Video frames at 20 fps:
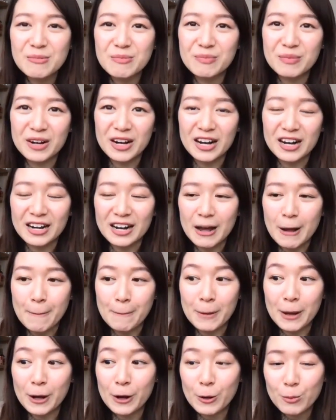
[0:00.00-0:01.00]
But
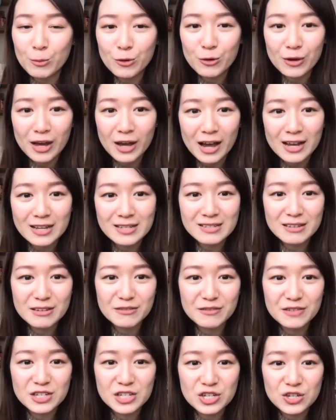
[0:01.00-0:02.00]
I hope you guys
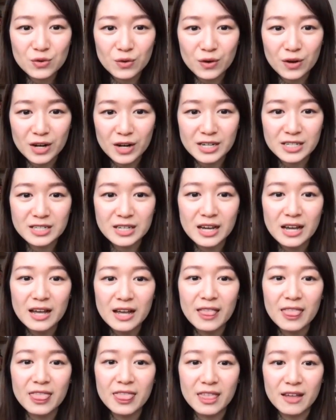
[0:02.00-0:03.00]
have enjoyed
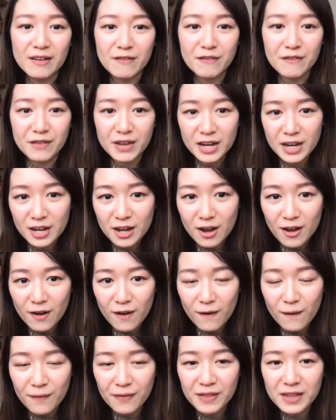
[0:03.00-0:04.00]
the
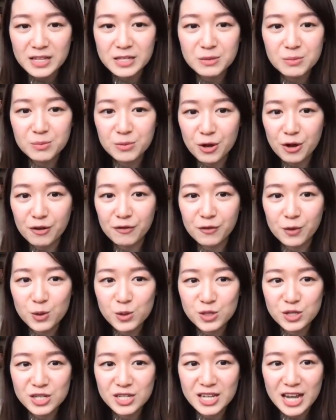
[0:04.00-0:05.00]
video, this book
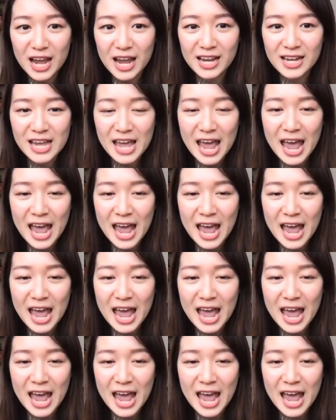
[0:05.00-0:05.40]
for today.